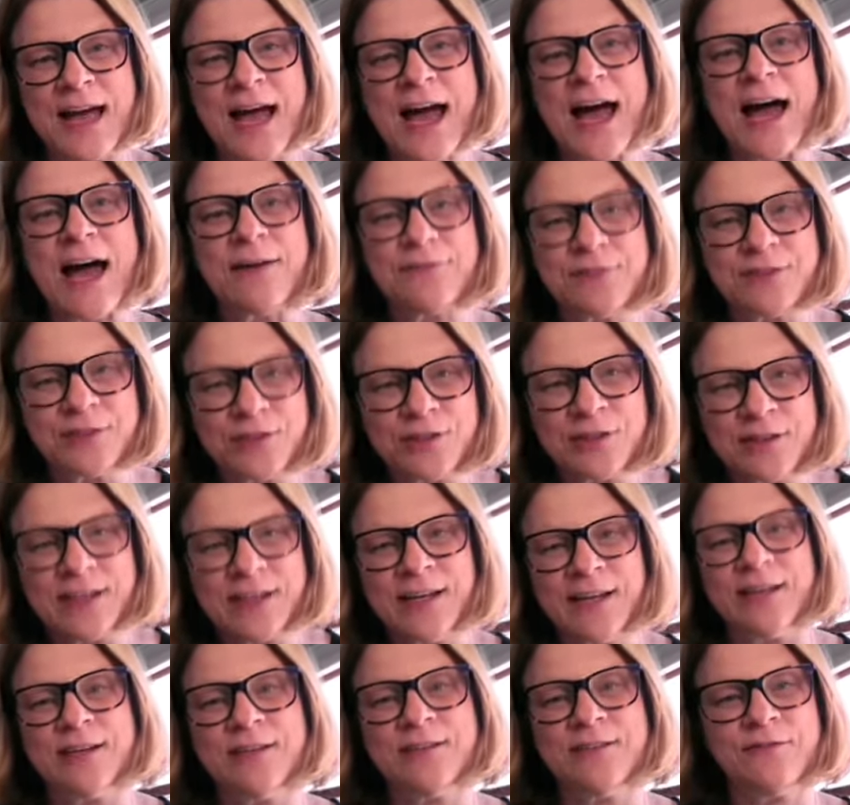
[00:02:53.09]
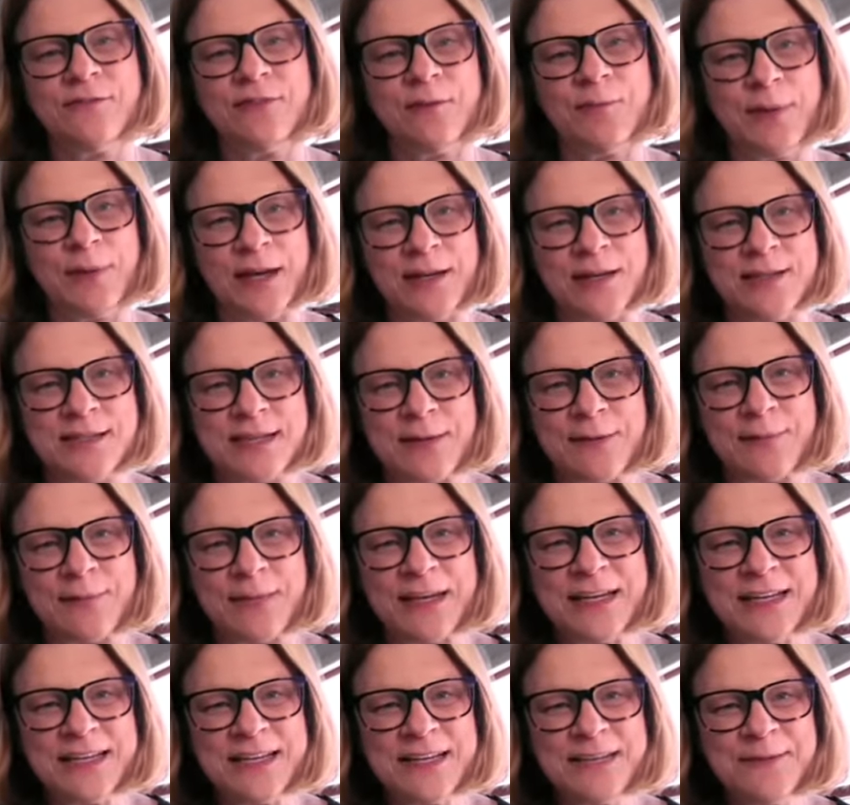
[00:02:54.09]
after the end of the
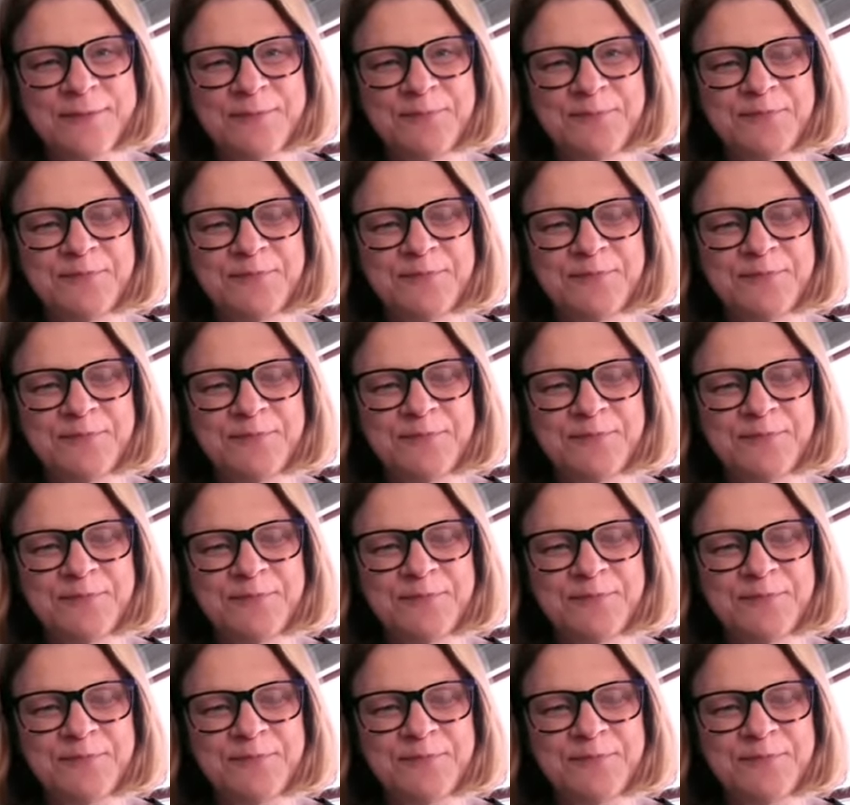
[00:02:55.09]
pandemic.